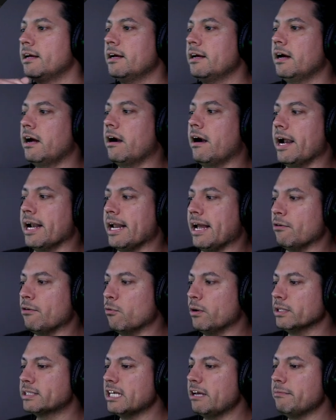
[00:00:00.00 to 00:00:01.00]
All right, and
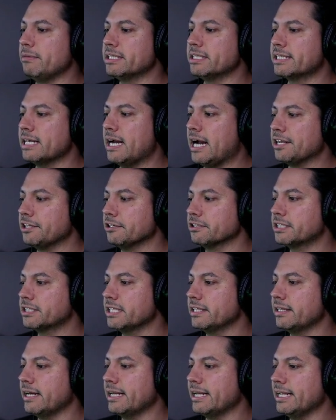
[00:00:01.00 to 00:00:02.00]
once I'm inside, you'll
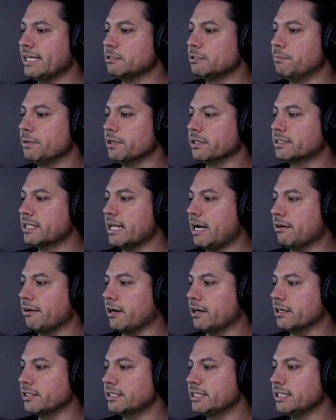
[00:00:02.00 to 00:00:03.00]
see that it has built out
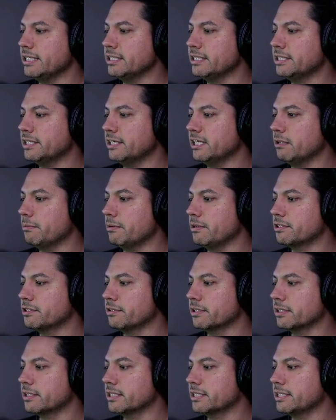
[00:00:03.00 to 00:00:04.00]
our scenes here. Let me
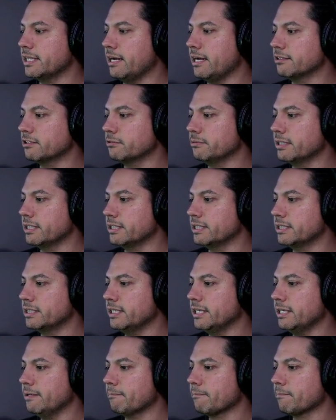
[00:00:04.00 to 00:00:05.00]
shrink this down so we can
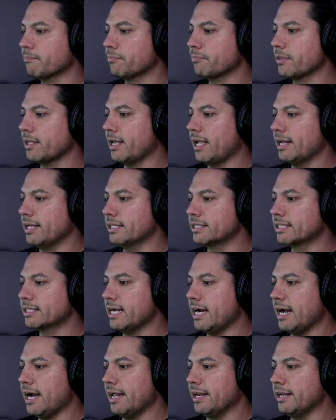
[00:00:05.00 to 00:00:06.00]
see. And it's
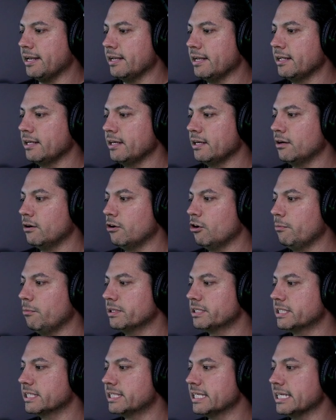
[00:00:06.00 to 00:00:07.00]
got a whole
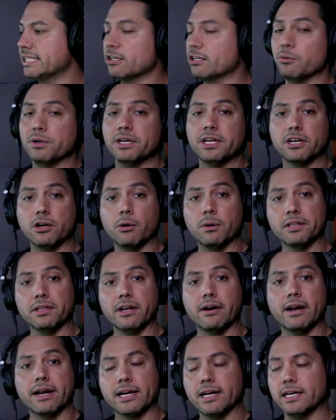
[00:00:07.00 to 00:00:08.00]
bunch of scenes that we can go in
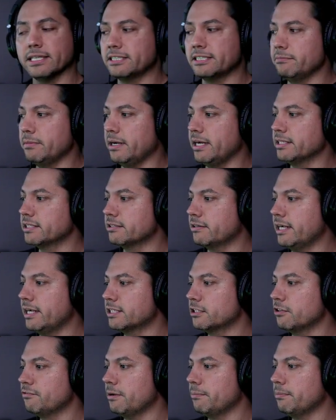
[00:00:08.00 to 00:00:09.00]
there and customize, right?
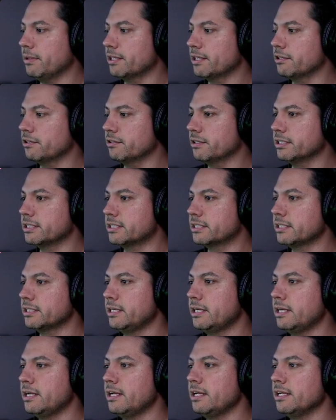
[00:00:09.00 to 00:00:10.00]
So if I play through this,
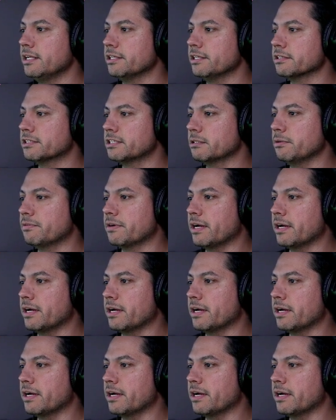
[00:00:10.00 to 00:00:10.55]
you'll see we've